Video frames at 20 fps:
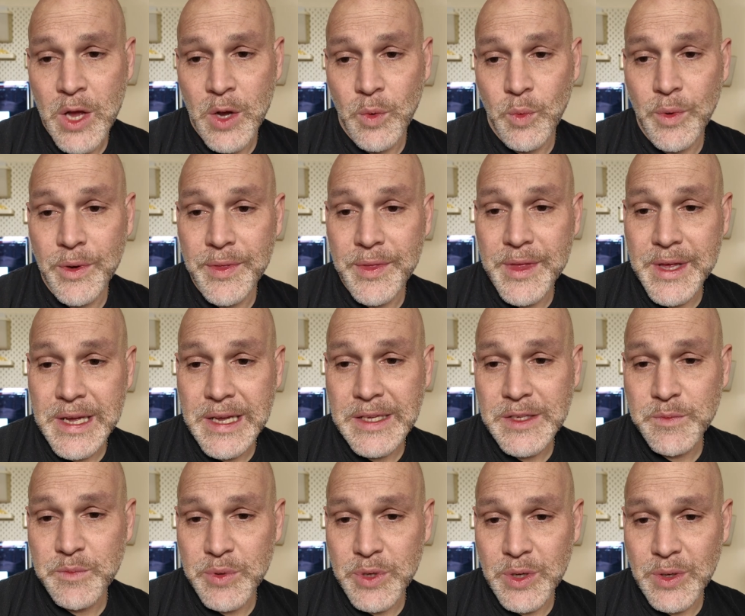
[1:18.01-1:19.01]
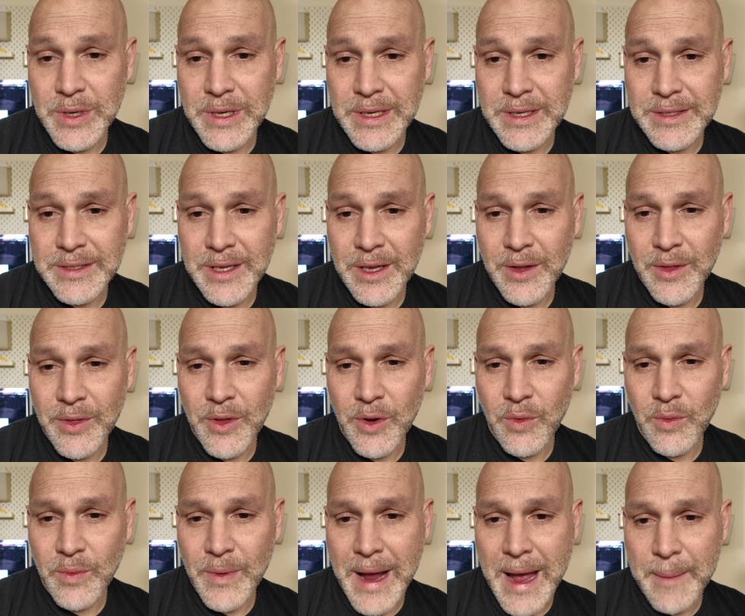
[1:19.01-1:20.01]
With these beauties, the
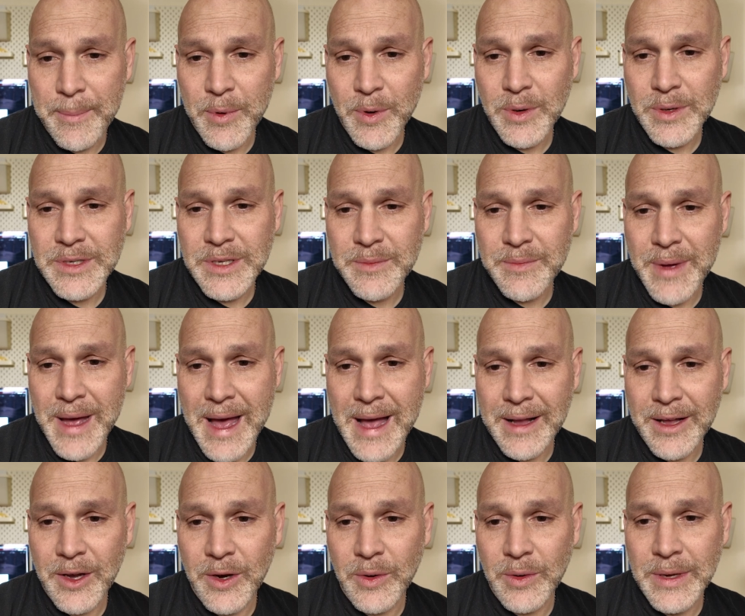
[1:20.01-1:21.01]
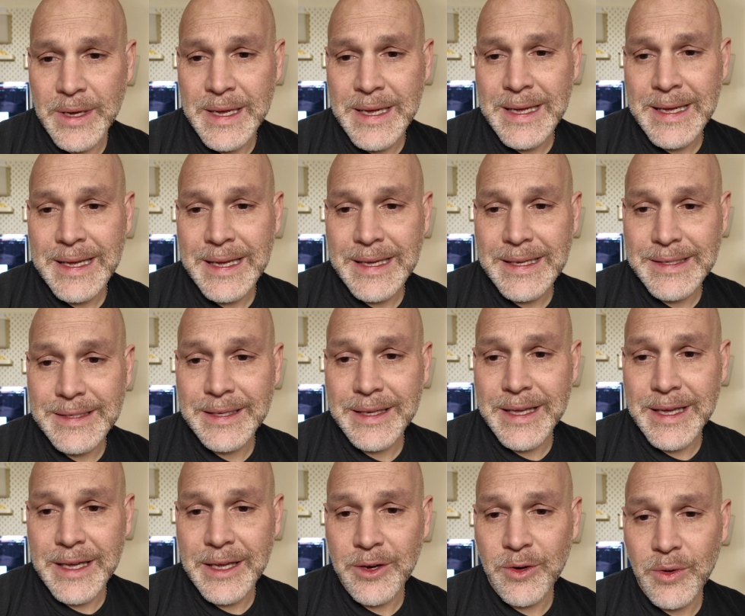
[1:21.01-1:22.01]
wrapper tobacco is the
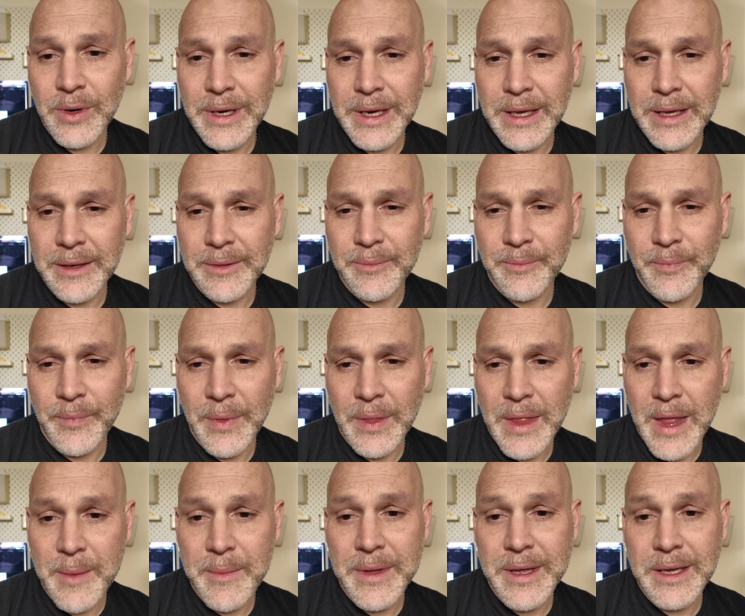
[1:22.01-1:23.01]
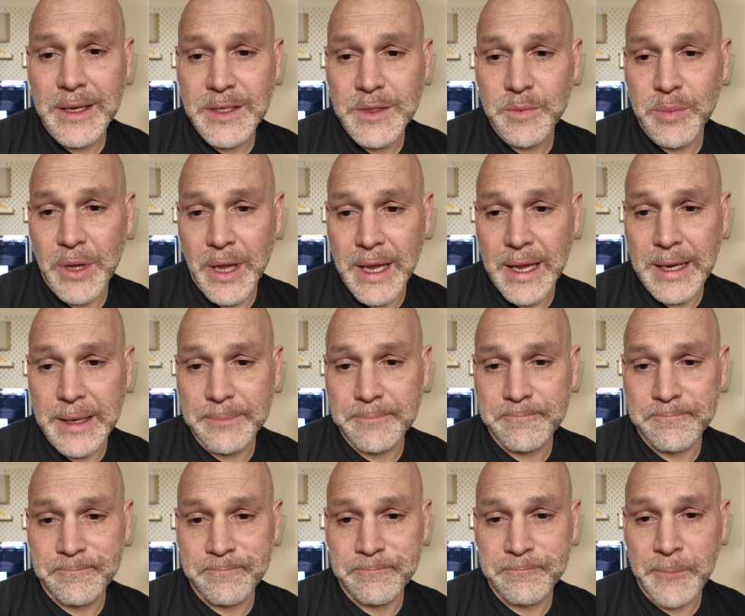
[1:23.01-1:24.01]
key ingredient. Let me explain.
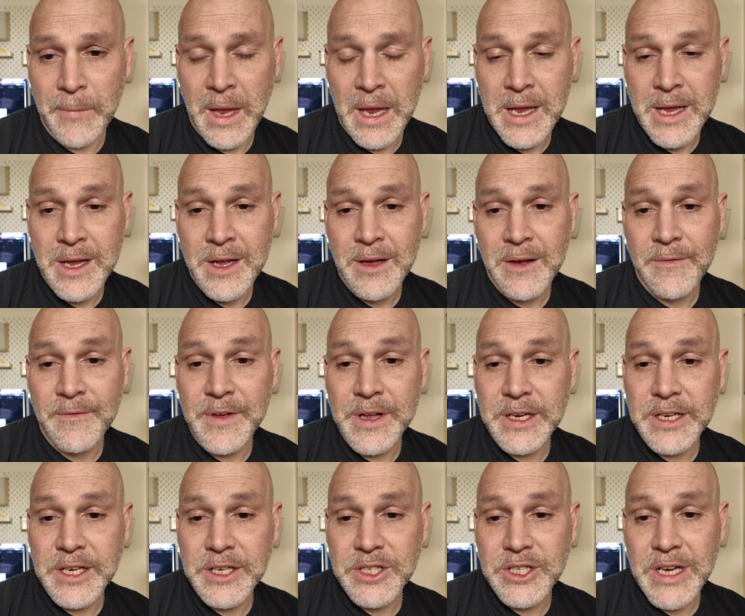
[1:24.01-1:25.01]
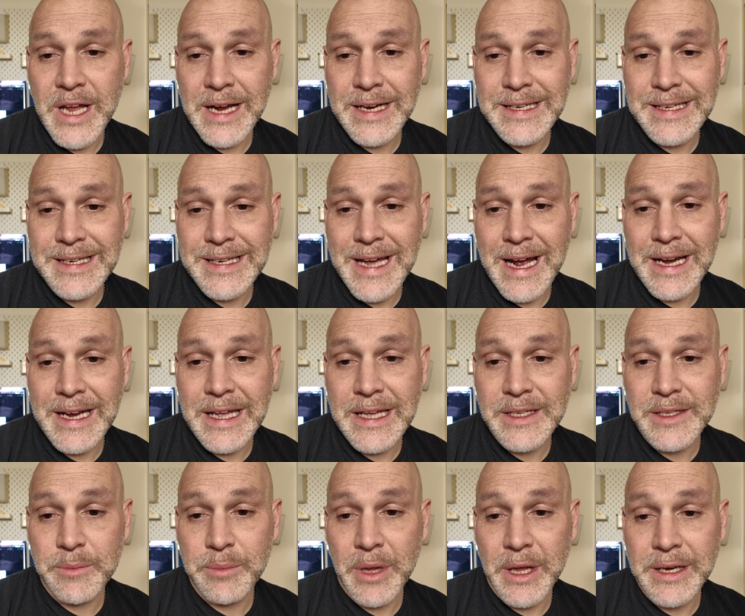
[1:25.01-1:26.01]
Vintage 1990
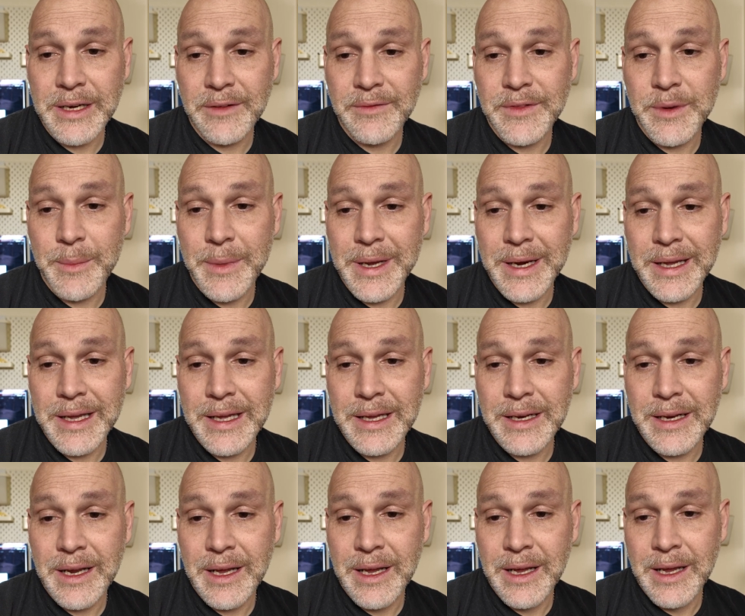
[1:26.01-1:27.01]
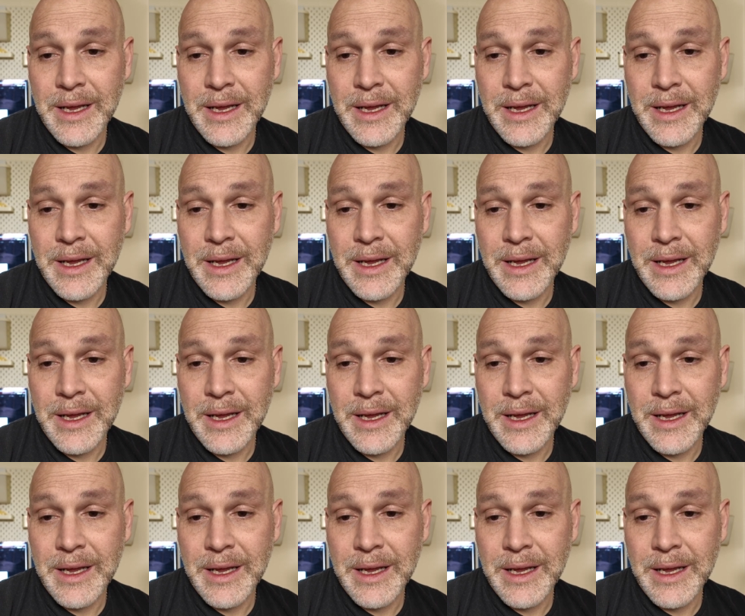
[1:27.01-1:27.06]
is a blend of Dominican